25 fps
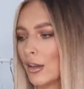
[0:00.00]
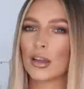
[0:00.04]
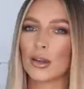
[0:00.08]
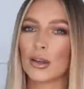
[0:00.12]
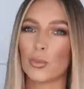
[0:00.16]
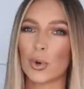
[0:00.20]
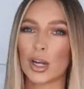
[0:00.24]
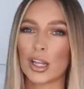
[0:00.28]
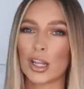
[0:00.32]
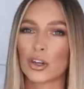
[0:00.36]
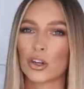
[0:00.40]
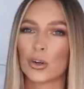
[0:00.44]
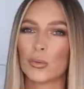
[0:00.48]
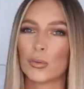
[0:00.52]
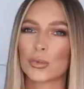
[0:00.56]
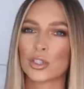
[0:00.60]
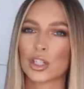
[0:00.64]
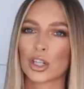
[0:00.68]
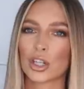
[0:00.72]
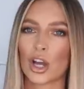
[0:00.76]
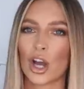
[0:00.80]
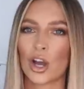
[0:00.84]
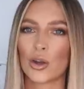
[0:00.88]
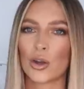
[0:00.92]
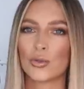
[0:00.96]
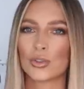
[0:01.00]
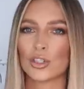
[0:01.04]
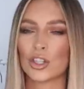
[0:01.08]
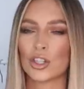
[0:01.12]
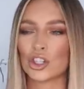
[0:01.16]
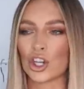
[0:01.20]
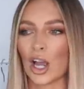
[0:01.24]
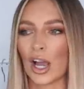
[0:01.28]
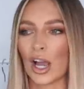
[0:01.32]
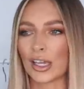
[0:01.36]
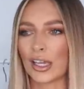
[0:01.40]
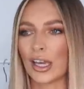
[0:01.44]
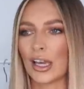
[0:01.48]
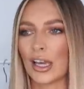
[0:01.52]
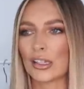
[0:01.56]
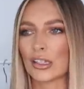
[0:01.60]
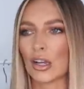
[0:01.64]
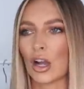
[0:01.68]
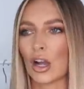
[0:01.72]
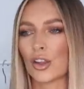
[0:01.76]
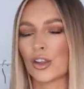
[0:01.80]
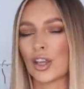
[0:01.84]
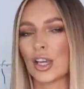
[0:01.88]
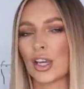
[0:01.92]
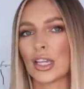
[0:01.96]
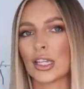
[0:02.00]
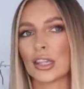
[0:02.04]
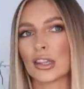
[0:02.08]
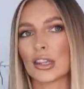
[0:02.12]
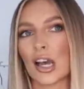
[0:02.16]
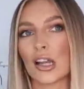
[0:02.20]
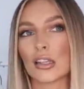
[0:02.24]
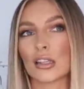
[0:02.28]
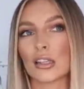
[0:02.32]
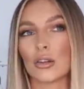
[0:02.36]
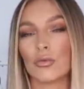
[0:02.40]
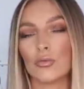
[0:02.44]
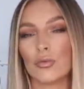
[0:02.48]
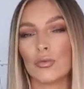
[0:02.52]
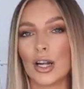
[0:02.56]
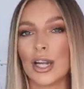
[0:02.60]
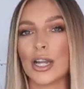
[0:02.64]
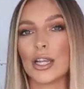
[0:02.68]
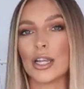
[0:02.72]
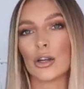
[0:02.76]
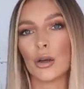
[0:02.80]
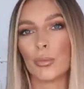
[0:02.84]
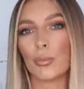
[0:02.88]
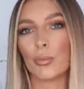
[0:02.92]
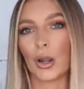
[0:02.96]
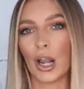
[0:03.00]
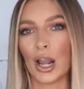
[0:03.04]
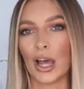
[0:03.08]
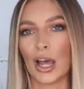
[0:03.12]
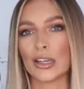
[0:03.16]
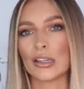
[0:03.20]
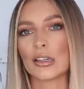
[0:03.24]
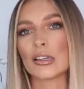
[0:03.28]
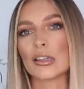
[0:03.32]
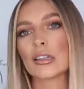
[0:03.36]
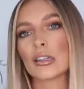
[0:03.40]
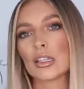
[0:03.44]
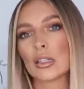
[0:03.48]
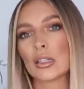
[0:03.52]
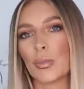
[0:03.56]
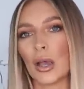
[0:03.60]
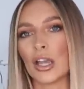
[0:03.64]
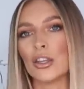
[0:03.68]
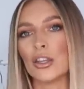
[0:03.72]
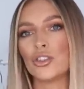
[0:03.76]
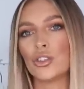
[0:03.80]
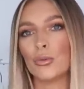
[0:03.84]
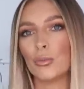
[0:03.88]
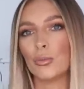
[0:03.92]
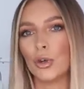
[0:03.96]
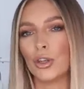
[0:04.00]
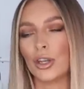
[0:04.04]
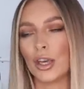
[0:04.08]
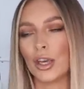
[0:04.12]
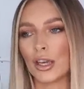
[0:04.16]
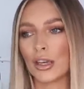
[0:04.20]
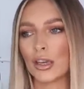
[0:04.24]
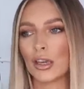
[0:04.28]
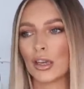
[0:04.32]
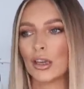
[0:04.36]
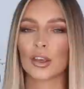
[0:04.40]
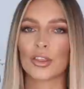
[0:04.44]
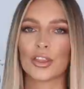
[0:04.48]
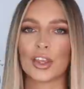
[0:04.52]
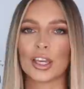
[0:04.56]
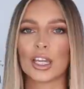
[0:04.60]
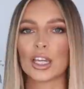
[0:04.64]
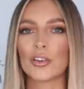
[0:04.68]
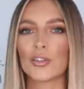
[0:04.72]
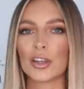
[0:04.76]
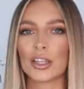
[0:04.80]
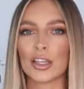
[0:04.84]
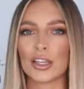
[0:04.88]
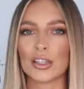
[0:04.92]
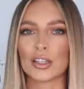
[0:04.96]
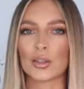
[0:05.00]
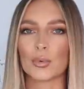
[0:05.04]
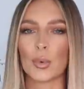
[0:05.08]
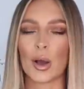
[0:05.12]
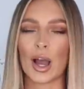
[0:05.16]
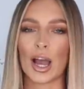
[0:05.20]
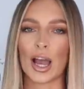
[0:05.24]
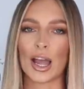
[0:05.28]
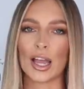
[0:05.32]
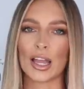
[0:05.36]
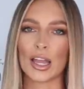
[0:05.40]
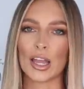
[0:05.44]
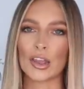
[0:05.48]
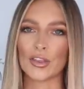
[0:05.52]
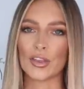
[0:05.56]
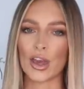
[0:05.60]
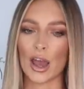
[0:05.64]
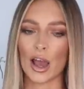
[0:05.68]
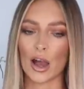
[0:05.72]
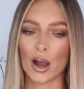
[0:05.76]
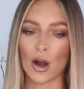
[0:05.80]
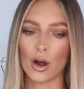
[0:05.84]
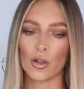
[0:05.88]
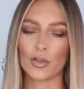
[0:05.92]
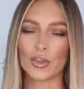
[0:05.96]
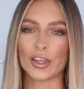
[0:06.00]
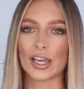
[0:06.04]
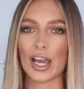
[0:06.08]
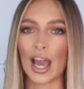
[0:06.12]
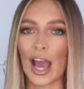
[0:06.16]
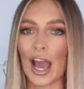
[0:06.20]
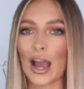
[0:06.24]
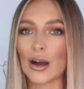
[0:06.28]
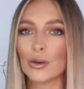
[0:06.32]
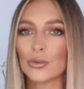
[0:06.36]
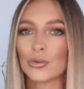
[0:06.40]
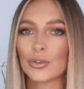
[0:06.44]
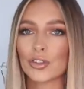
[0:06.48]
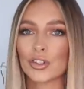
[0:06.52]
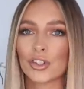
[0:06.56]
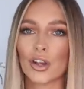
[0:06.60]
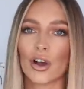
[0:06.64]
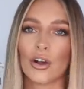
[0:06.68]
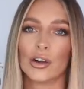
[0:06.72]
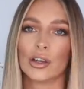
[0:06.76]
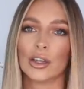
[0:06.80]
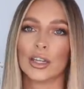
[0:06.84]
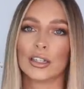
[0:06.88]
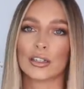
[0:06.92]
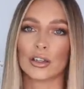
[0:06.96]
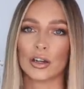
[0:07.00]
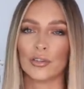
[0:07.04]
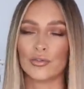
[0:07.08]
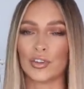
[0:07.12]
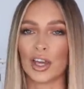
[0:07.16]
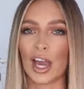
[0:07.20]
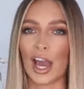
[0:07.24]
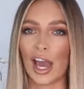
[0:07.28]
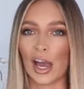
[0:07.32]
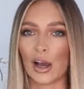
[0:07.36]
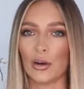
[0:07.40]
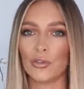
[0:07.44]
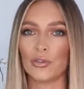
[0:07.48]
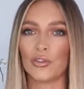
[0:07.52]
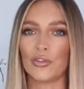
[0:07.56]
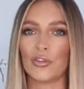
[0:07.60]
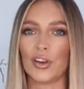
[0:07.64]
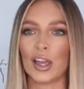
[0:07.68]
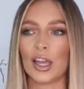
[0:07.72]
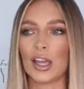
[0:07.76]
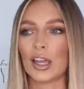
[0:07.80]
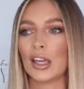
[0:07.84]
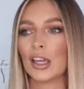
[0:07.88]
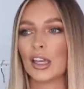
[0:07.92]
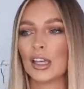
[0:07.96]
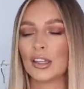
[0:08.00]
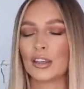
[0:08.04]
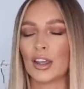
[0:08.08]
When it comes to coats and jackets, I think that's a really good place to spend your money. Think of it this way, they're on the outside of your outfit.